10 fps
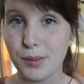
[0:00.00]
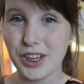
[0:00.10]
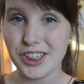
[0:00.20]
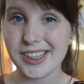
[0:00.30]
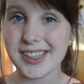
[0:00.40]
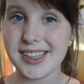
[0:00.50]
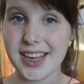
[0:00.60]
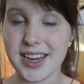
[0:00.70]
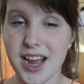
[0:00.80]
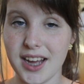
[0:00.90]
blushes
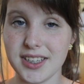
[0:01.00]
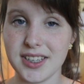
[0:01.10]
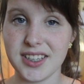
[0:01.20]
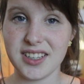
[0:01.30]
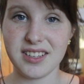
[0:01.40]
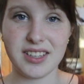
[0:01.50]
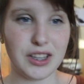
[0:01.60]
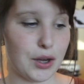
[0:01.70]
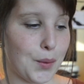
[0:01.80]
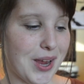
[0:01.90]
and not
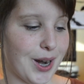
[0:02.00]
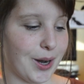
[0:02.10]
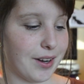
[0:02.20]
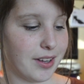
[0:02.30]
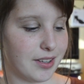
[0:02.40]
look weird.